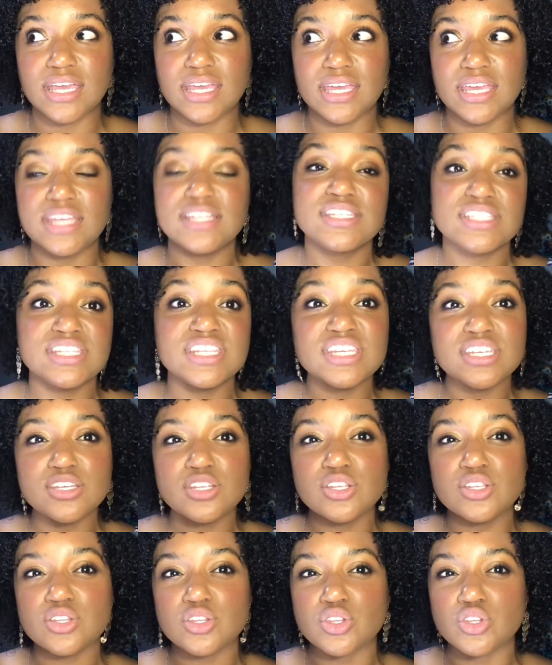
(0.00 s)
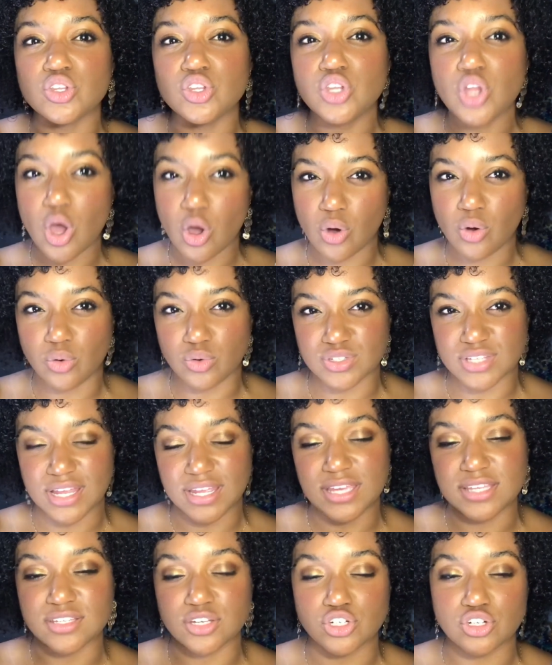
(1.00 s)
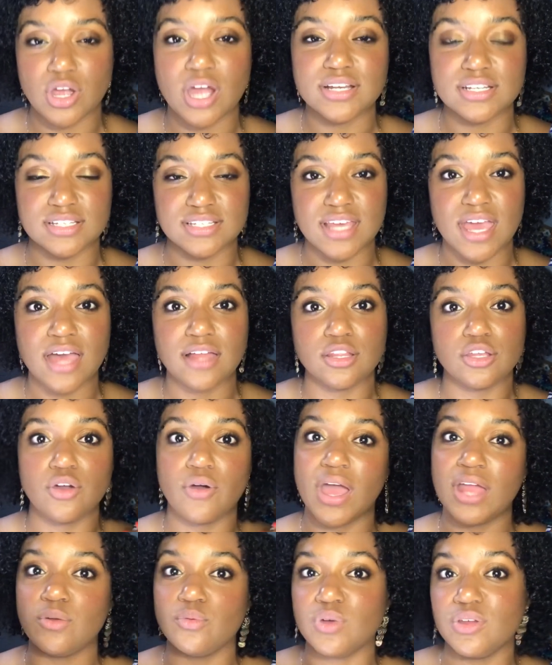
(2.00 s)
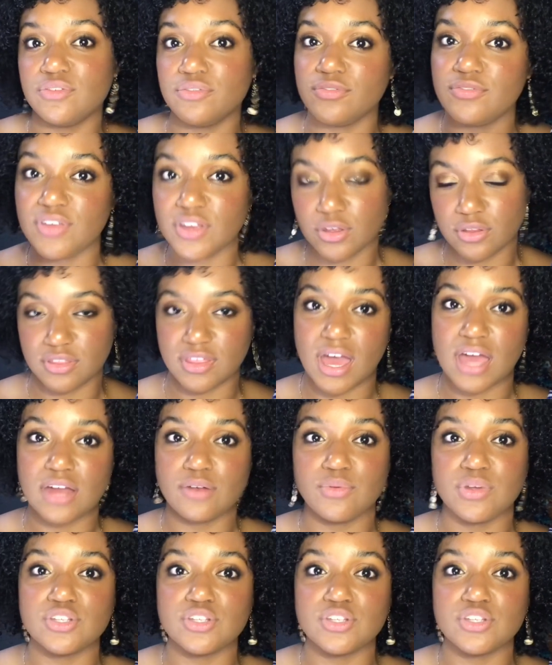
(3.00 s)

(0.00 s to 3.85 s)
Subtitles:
he still knows that he's attracted to Elio, and we feel that.